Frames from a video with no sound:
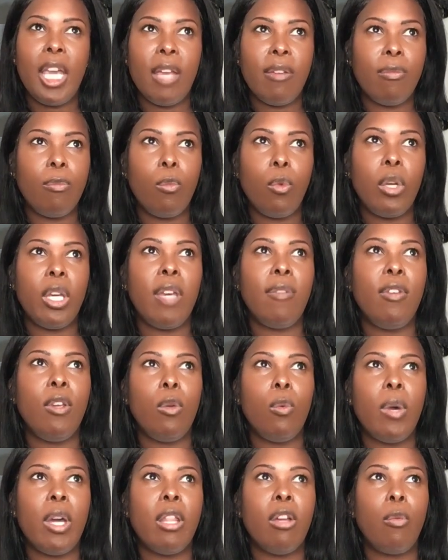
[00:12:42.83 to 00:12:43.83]

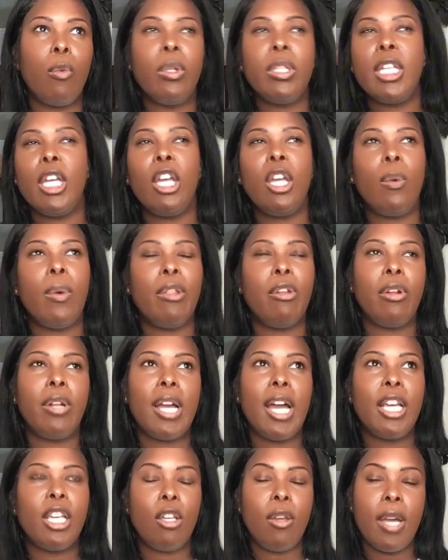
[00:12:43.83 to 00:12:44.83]
we'll tell you whether or
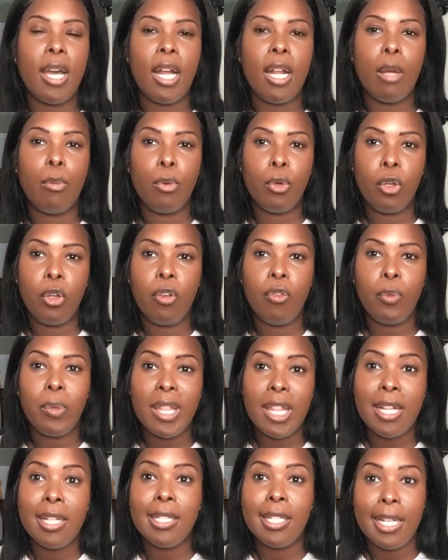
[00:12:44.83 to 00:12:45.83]
not you got approved
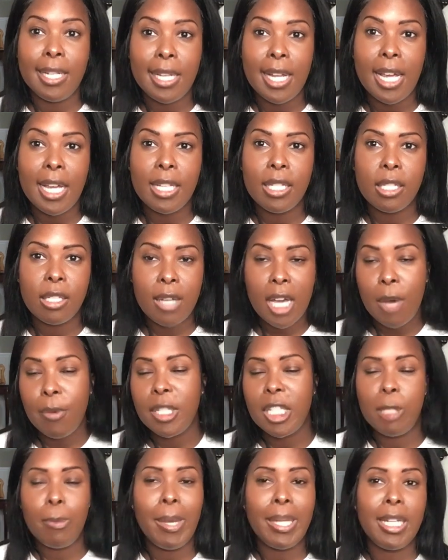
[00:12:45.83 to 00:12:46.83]
within 10 days. So I was
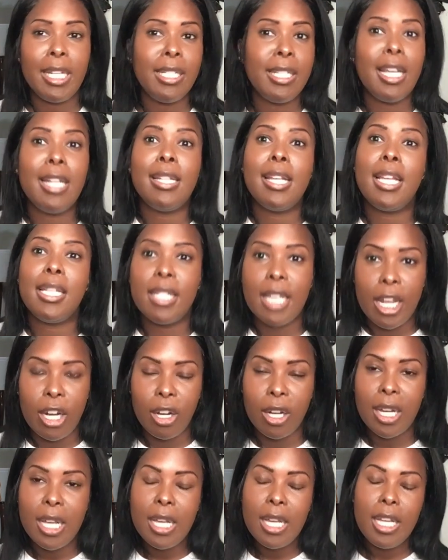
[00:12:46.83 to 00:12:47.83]
expecting 10 days
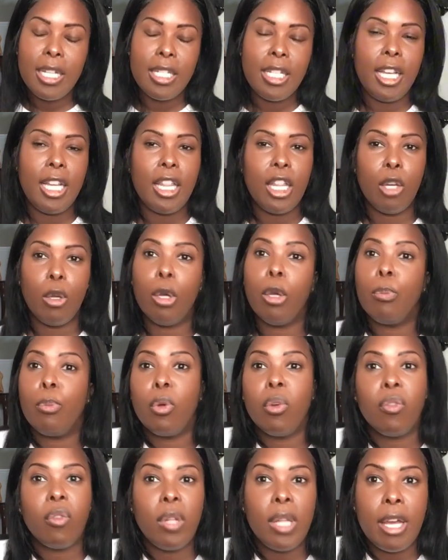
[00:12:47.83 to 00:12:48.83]
later to get the
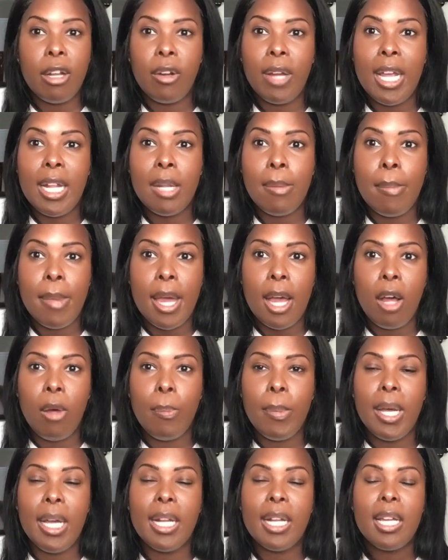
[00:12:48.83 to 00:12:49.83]
approval letter in the mail,
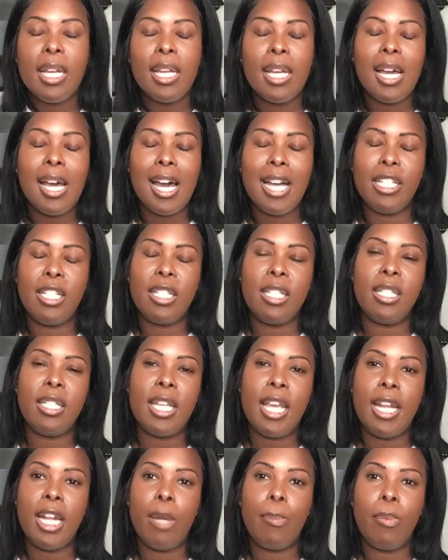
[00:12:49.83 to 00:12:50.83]
but I just
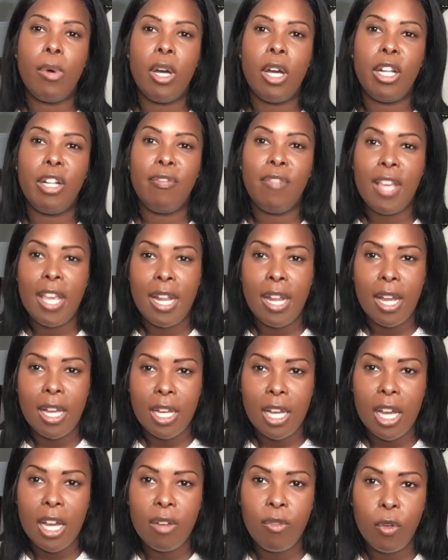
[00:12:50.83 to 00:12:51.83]
stayed up on
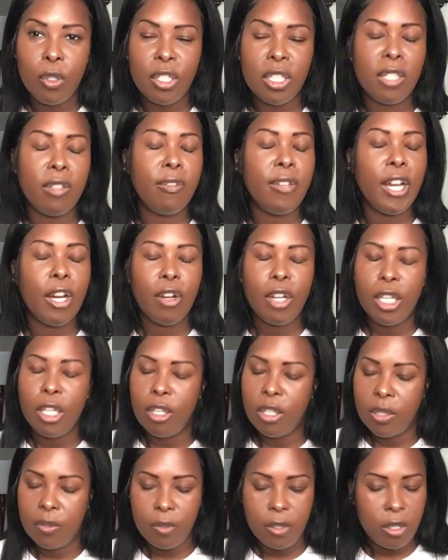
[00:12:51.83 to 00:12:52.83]
va.gov, which is very
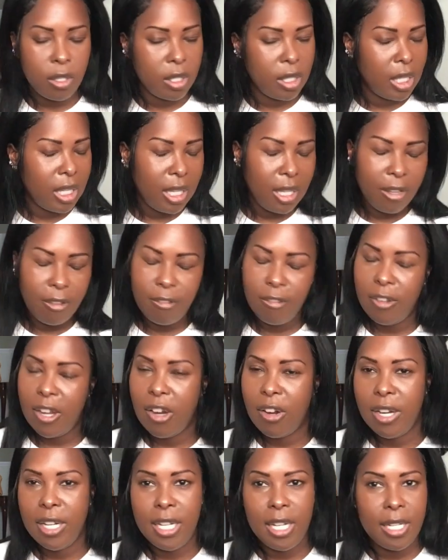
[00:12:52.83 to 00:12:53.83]
useful,
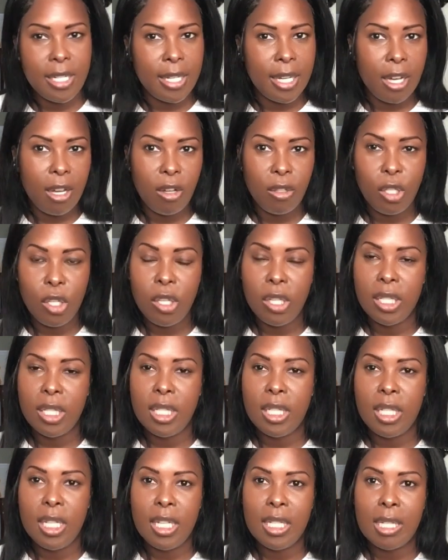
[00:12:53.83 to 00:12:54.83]
very detailed. You can
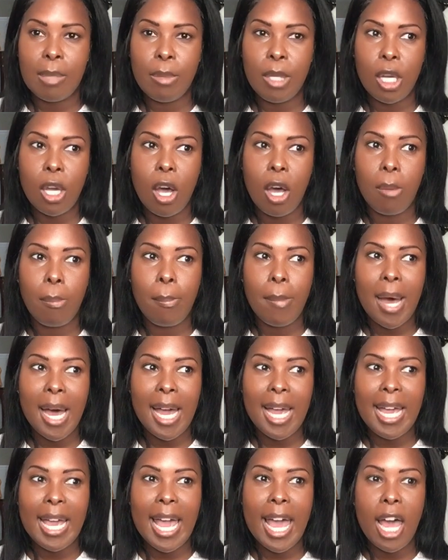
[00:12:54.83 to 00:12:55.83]
see something called
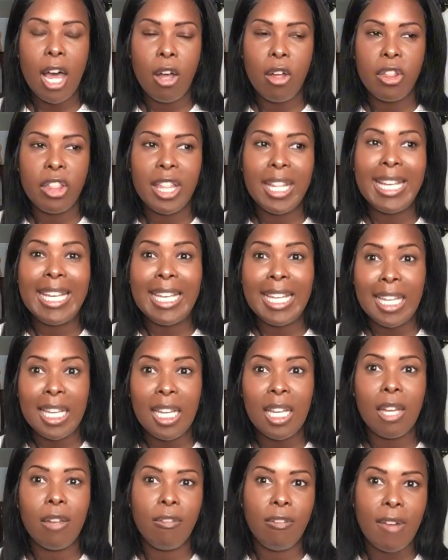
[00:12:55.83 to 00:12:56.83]
My Health
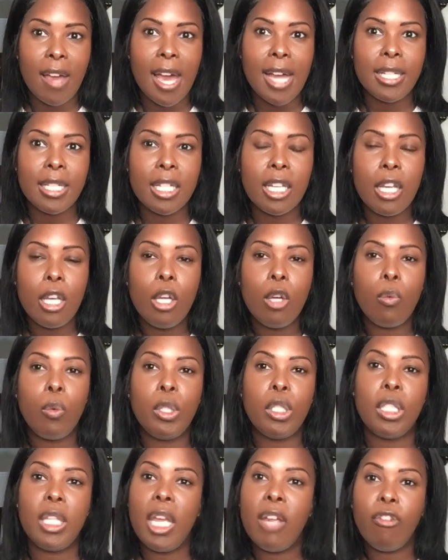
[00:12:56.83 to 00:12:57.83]
eVet,
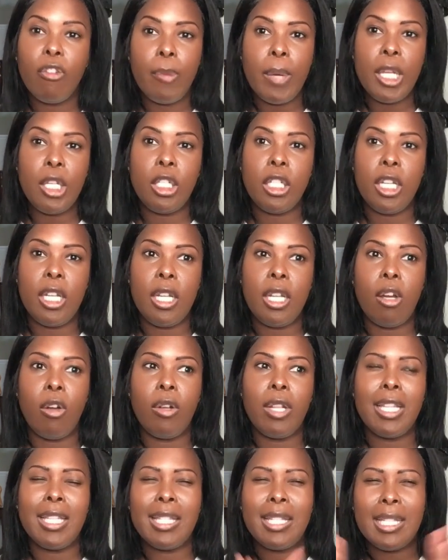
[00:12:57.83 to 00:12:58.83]
which is the information
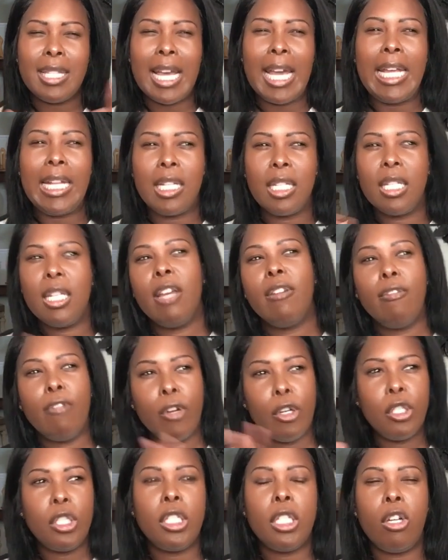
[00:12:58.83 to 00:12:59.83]
or the site, a
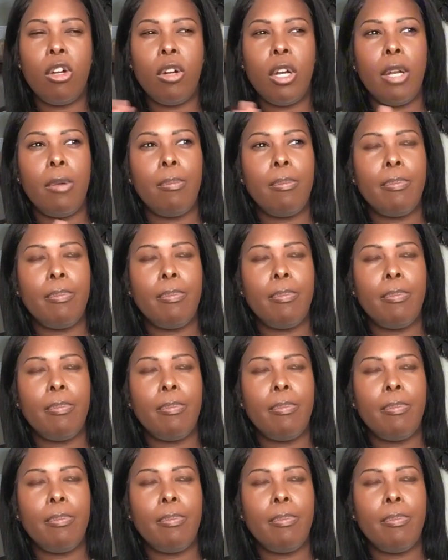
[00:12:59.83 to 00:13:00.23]
version or